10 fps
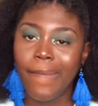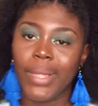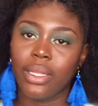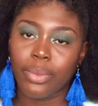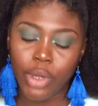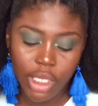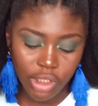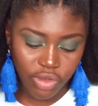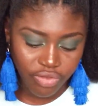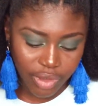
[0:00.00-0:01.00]
But I'm going
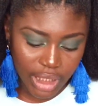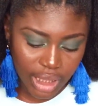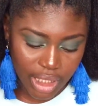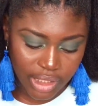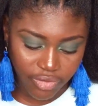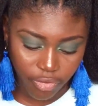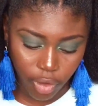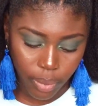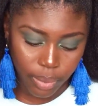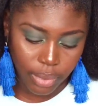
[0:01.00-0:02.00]
to read this
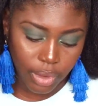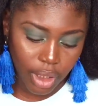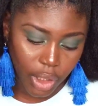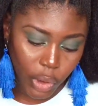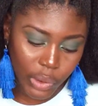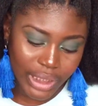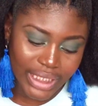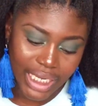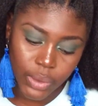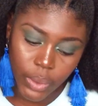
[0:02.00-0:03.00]
from the
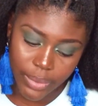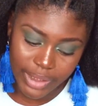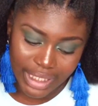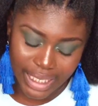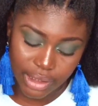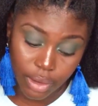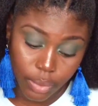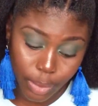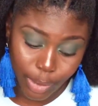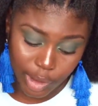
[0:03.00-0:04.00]
Quidad website
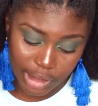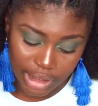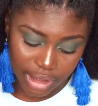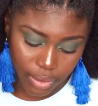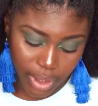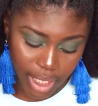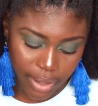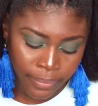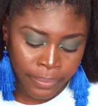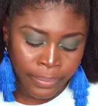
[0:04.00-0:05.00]
on porosity,
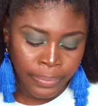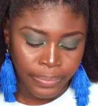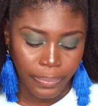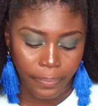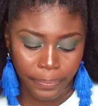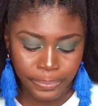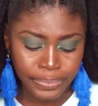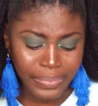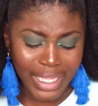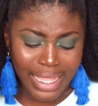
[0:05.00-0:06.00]
okay?
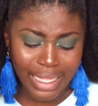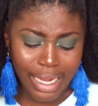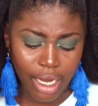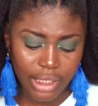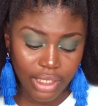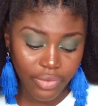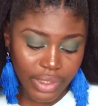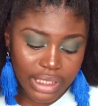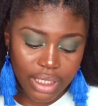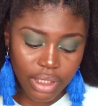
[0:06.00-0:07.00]
And the
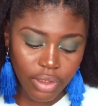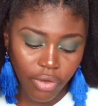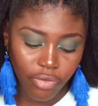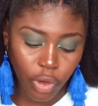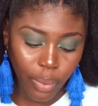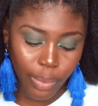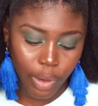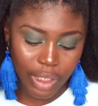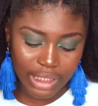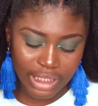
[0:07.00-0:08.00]
characteristics of low
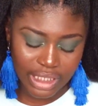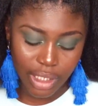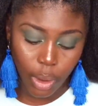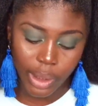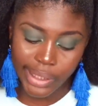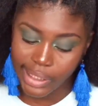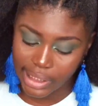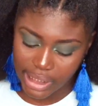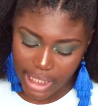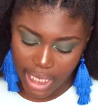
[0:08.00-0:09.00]
porosity on
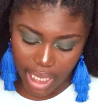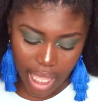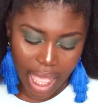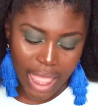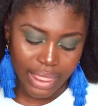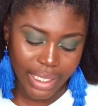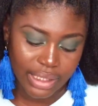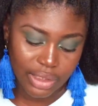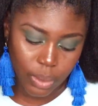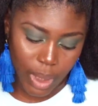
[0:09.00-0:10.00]
curly hair. That
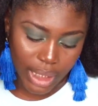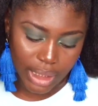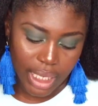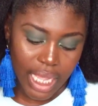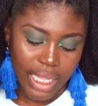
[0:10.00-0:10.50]
is one.